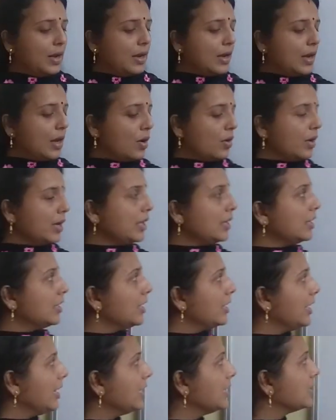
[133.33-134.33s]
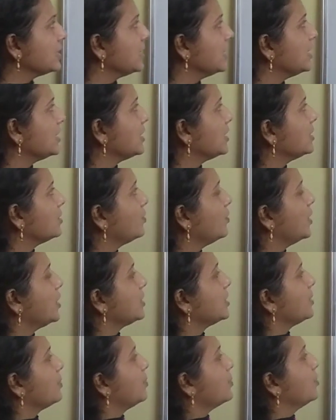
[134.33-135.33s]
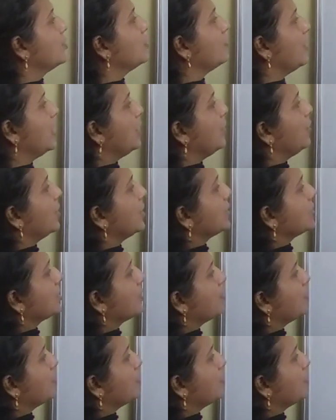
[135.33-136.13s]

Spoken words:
Now in the next sentence, where suppose when you are